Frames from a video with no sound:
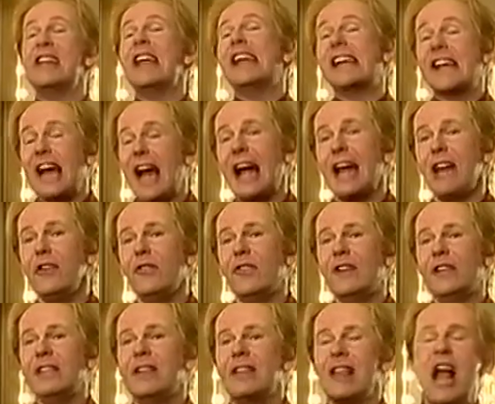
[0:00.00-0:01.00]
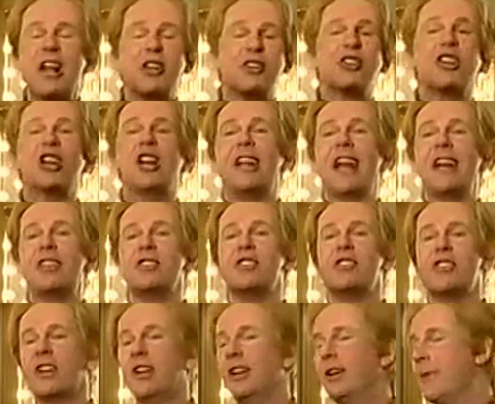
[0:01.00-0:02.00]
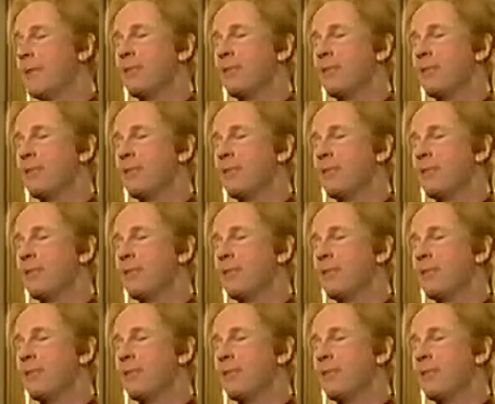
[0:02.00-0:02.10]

Nick Cave, Hunters and Collectors.